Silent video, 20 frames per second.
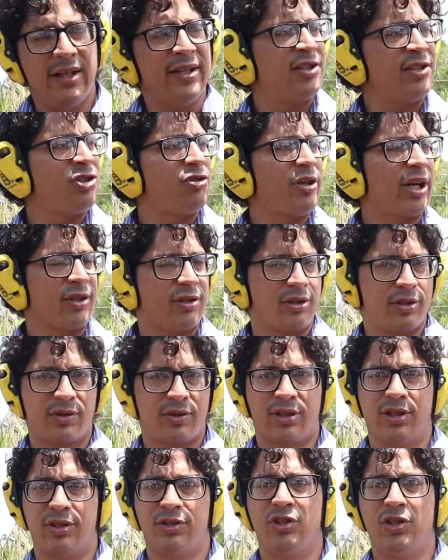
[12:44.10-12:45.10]

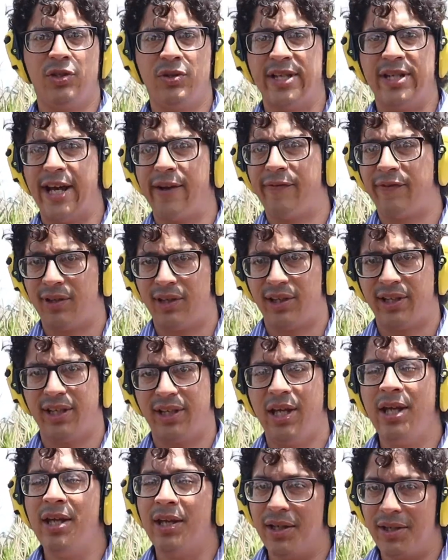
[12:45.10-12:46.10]
instructors, because you
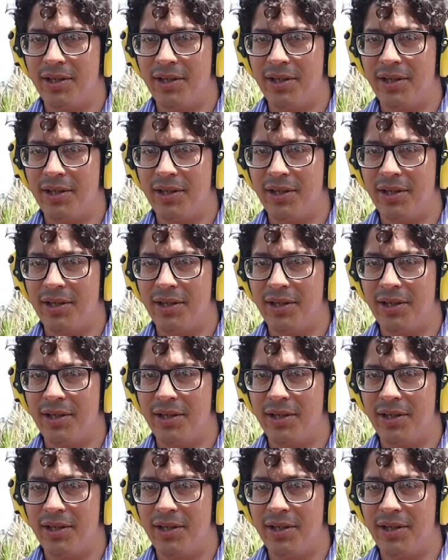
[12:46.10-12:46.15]
definitely